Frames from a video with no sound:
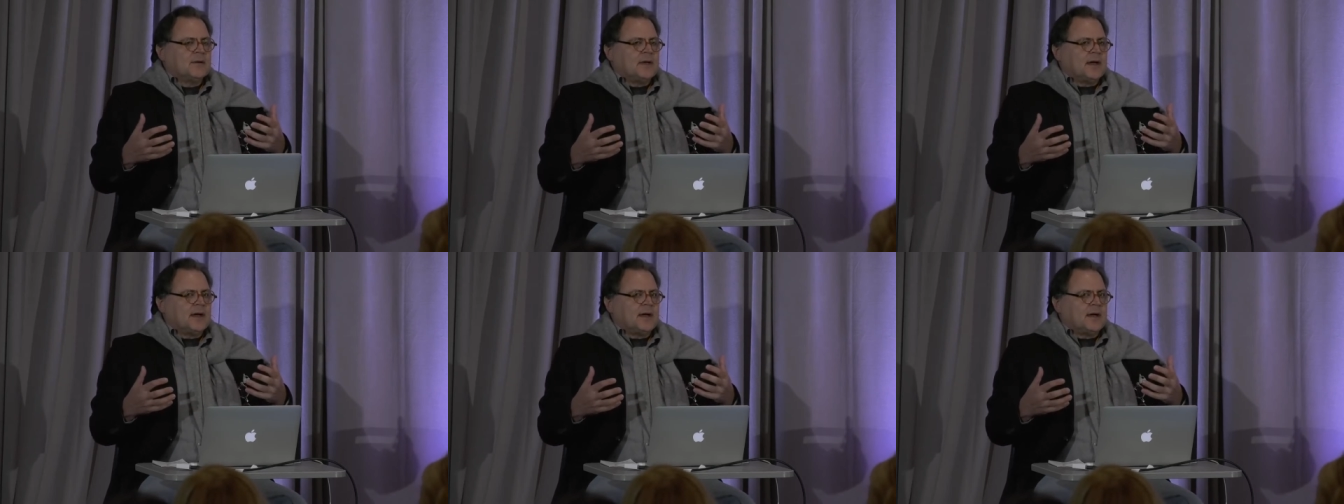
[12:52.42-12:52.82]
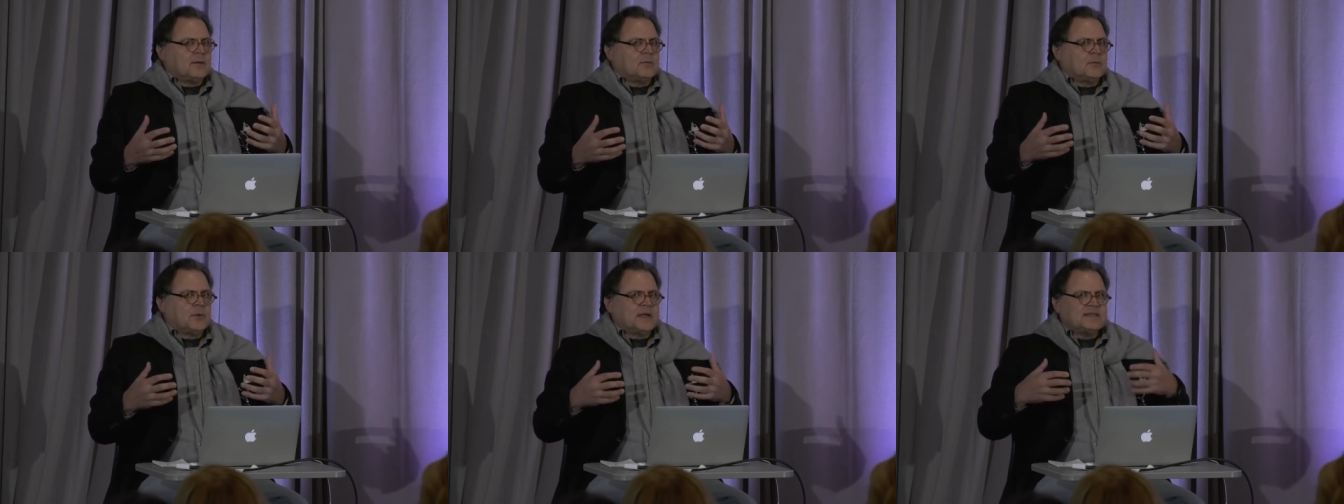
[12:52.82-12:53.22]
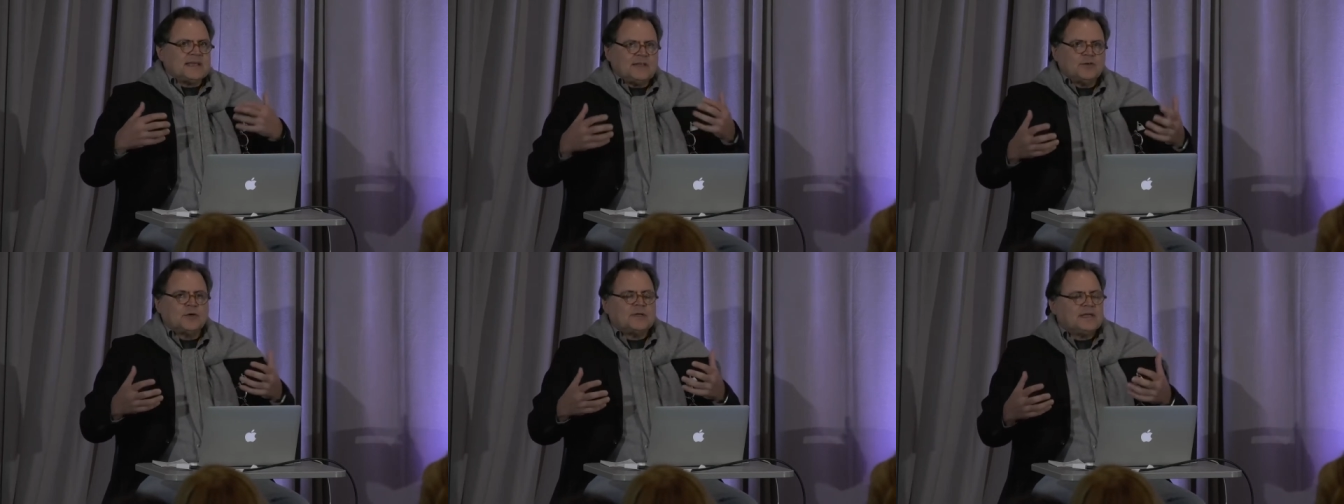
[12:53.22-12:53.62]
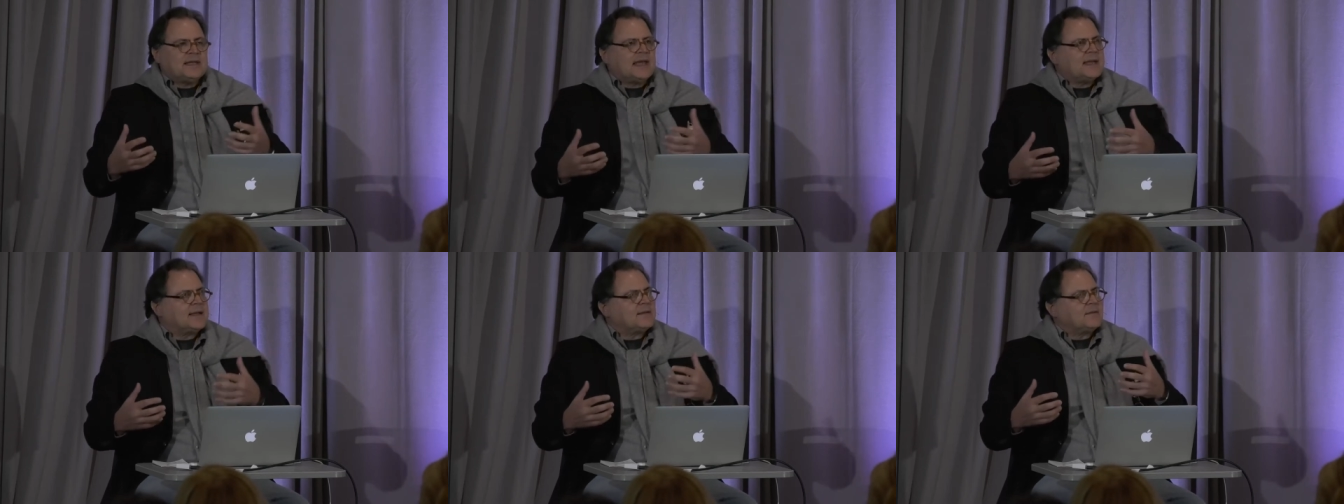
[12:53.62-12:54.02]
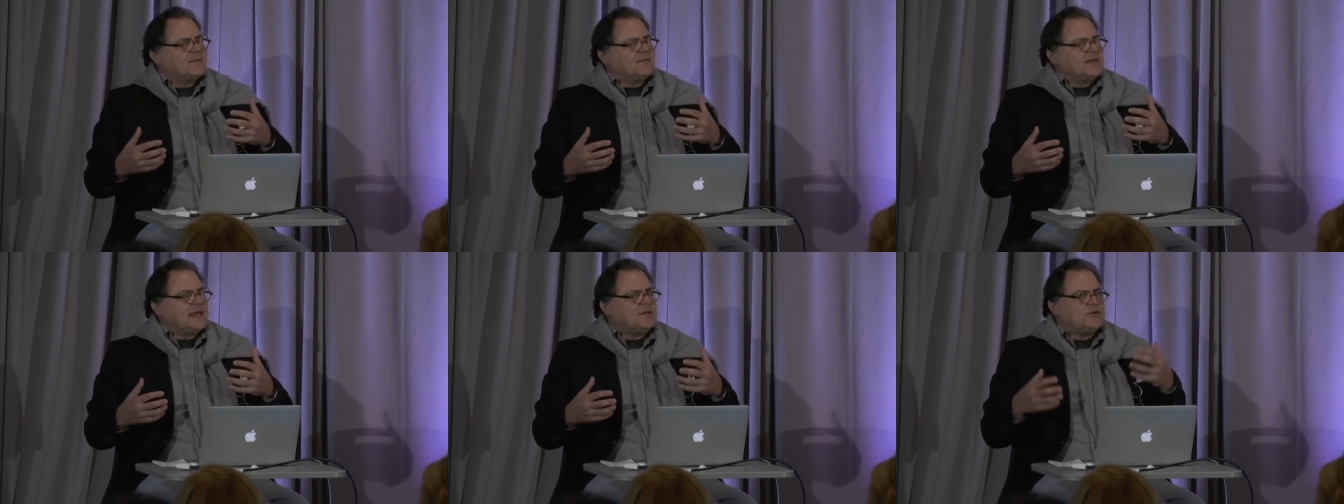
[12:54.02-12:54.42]
Uh, when I say dirty data,
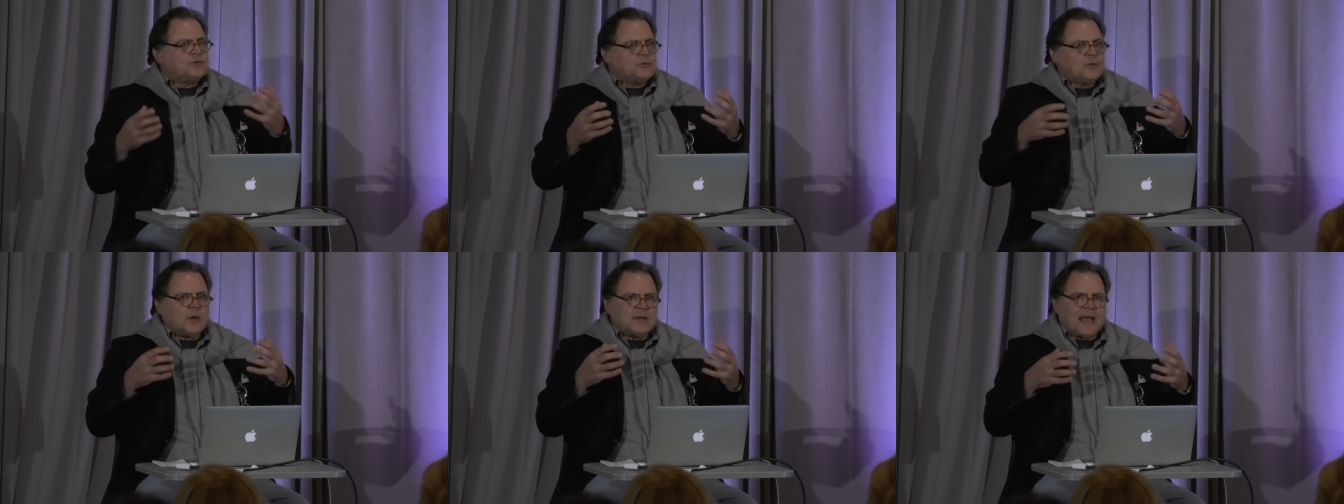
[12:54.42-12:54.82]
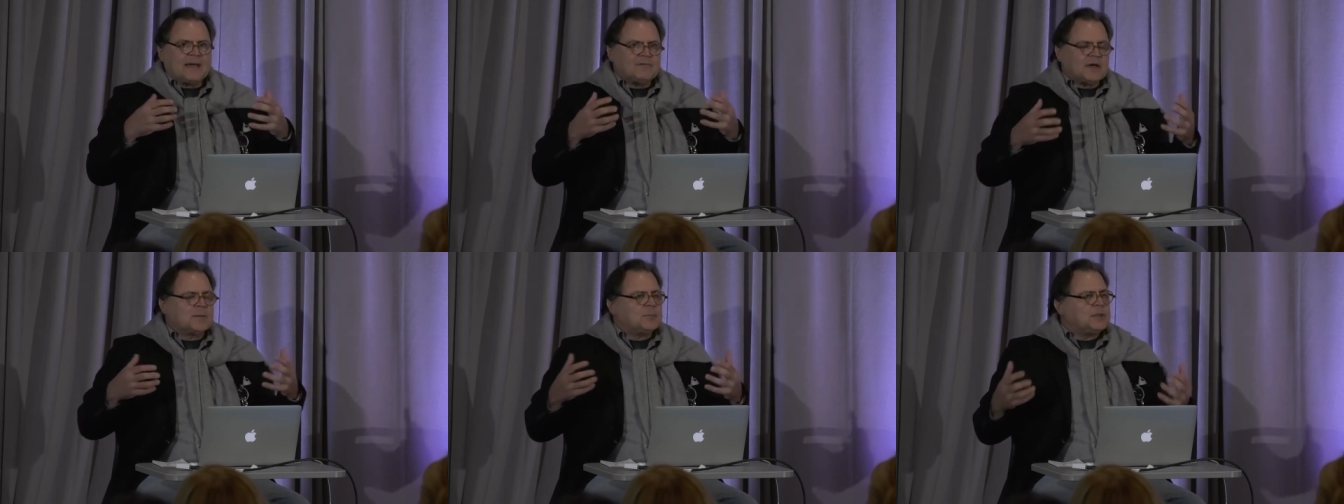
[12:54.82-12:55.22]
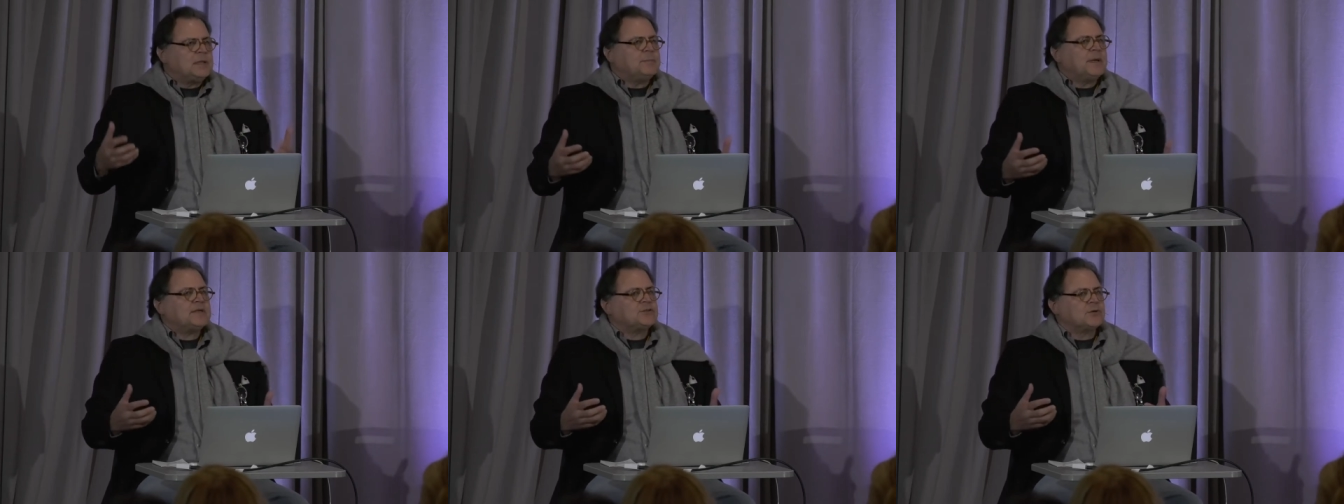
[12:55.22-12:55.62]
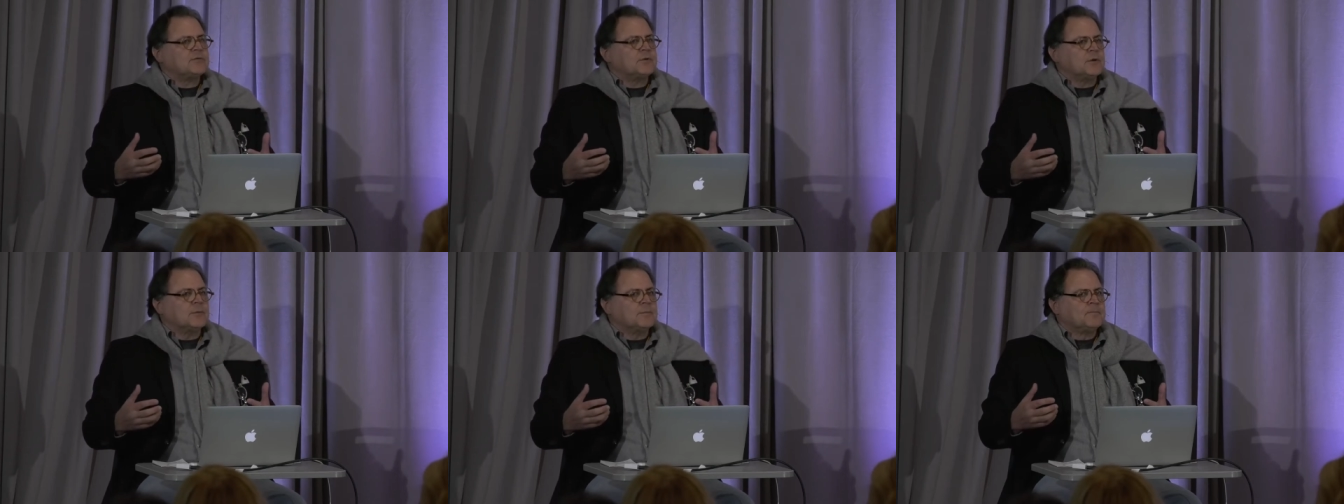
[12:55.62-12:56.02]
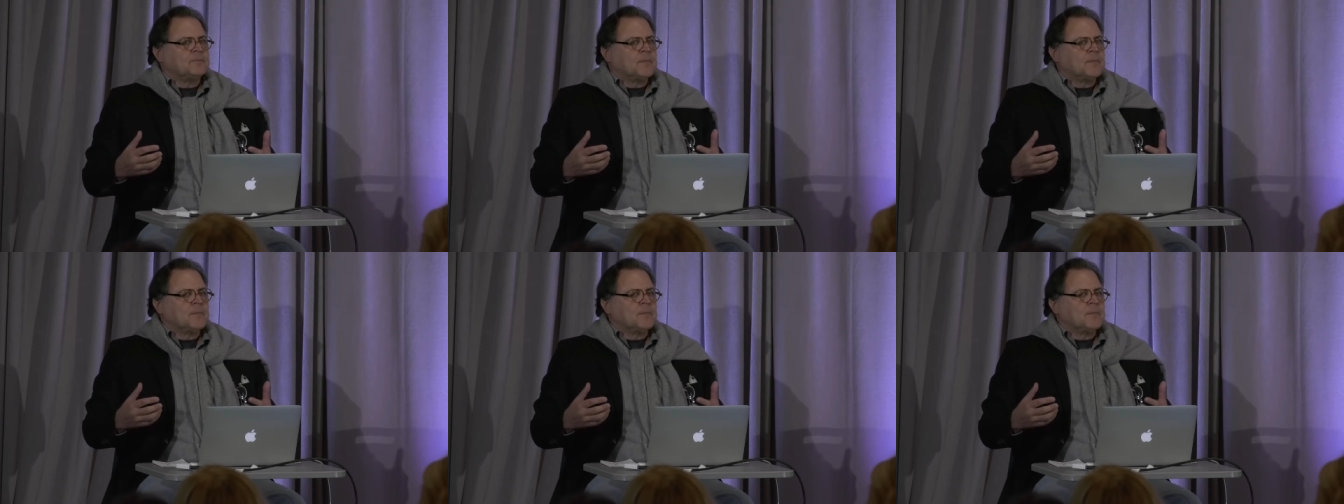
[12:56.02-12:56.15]
they do not have a complete picture of you.